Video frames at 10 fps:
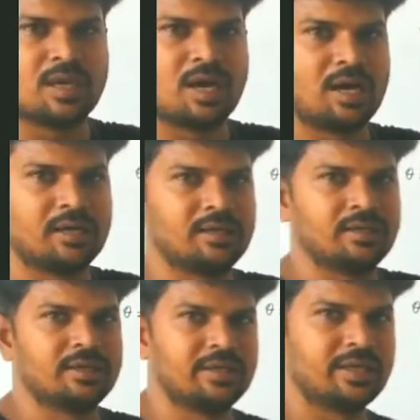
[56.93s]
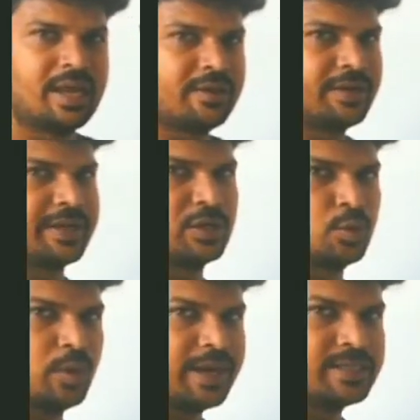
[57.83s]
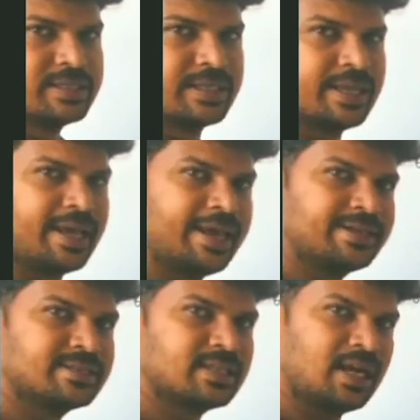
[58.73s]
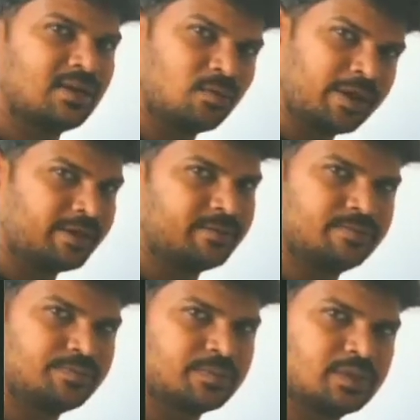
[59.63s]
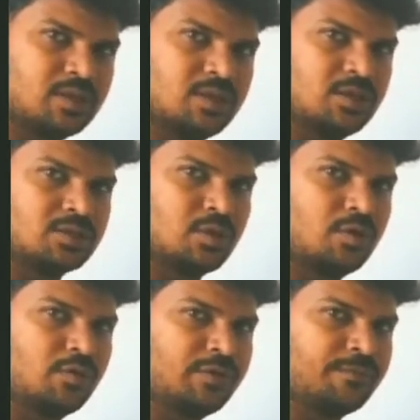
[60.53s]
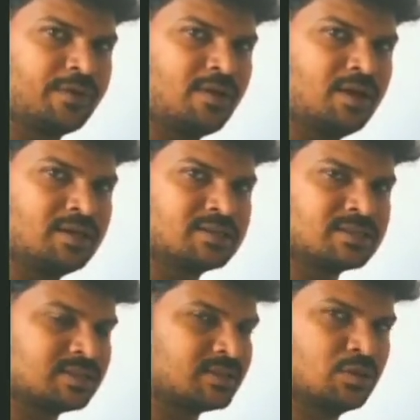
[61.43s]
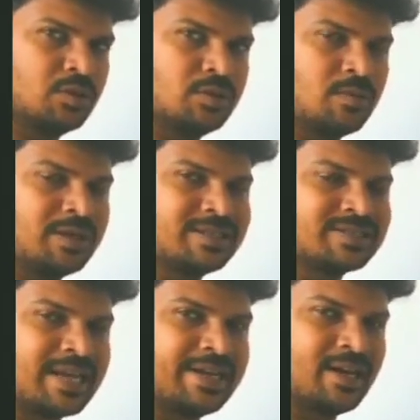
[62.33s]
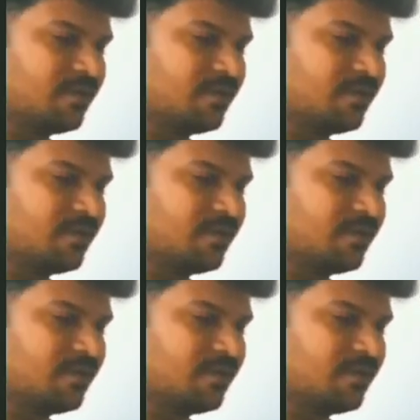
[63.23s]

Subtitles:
and here I have taken two angles here, x and y. So if I want, so what is sine